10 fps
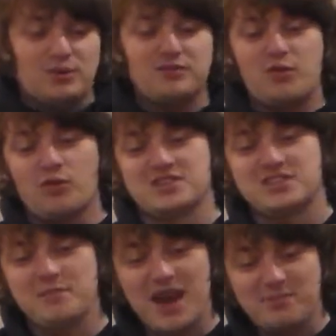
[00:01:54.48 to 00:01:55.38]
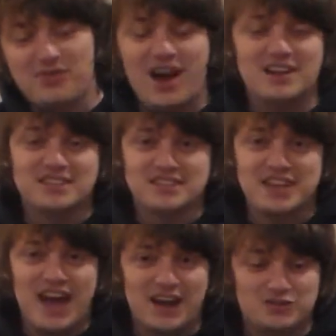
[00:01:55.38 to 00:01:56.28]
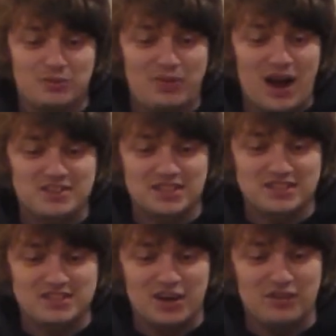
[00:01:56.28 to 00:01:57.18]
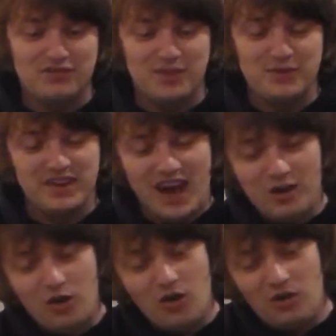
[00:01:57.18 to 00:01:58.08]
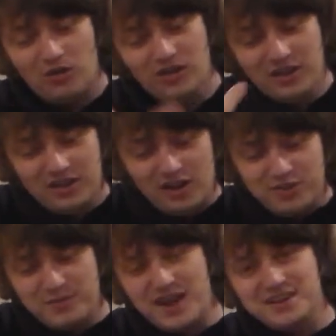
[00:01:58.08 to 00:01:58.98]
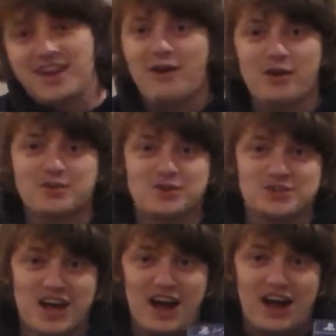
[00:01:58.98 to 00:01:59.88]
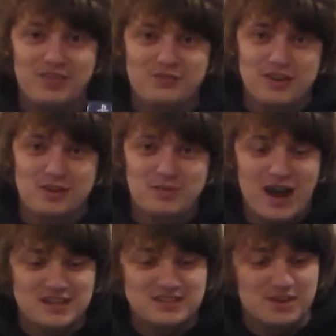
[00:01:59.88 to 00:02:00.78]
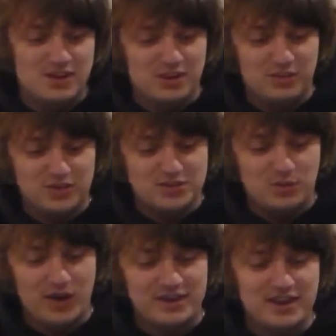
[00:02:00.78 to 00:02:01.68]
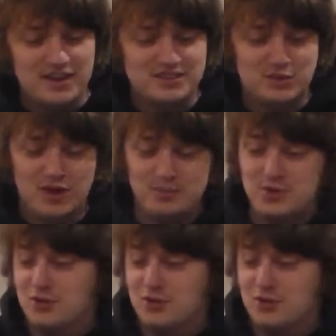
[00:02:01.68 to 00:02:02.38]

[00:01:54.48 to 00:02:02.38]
But of course the main prize is the actual box itself, and we got all of the main characters on the front of the box here, and it looks quite nice, quite